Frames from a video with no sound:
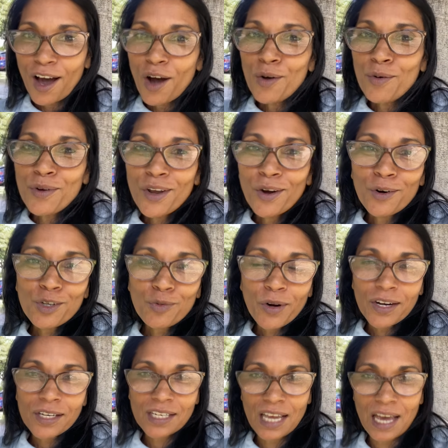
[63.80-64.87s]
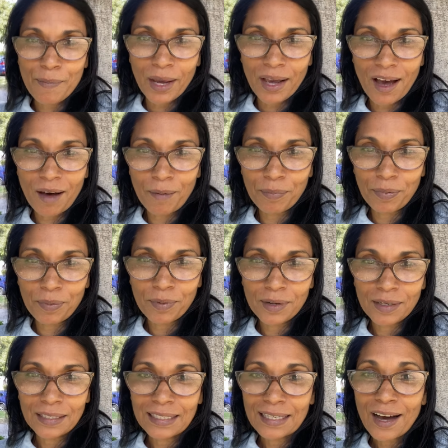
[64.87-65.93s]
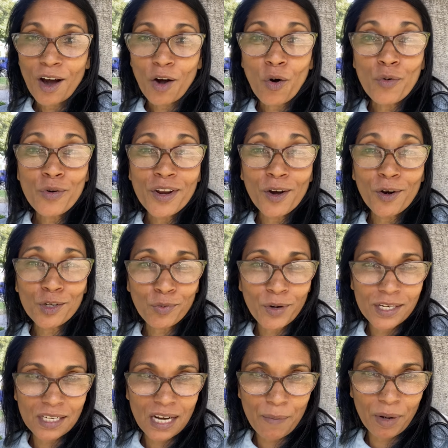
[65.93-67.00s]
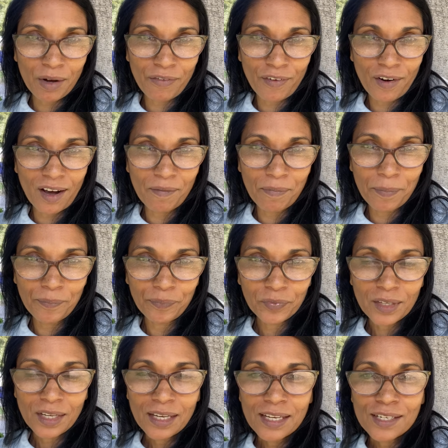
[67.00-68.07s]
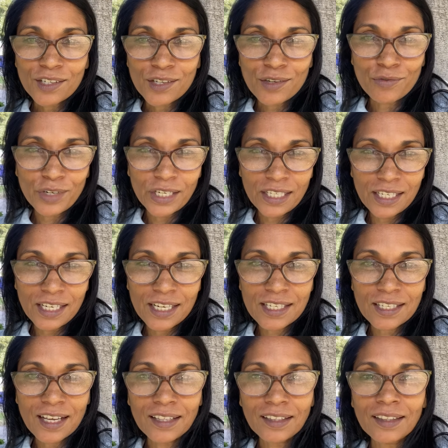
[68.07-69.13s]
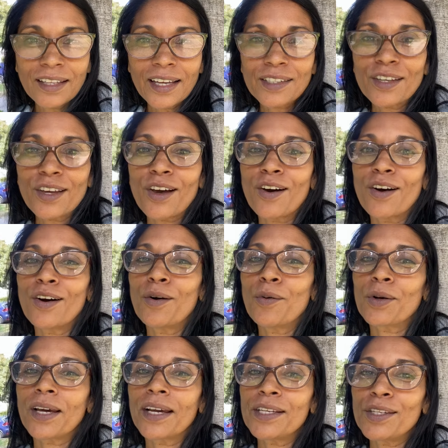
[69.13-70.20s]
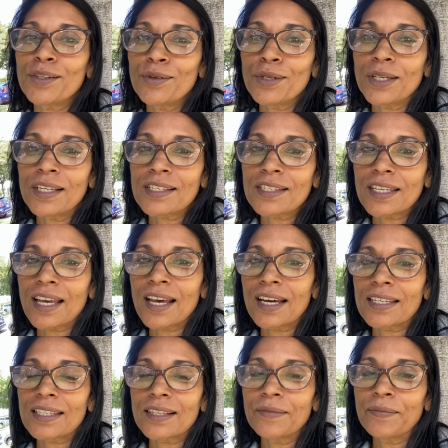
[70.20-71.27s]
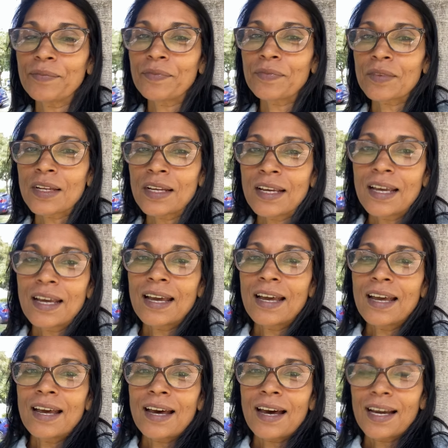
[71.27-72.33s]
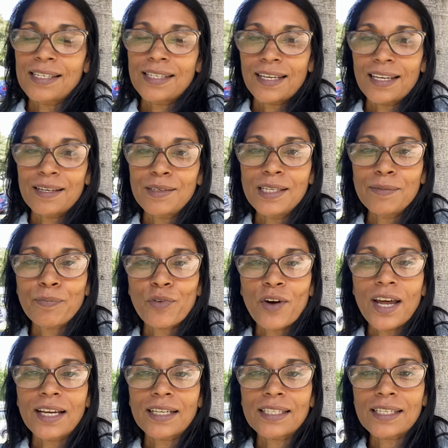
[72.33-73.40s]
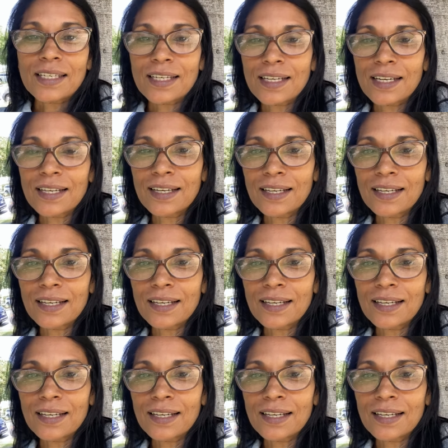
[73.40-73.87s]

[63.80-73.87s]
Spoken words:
Who knows where it's coming up? Or who knows where it's coming from? Just release, let go. What I do is that I take a deep breath.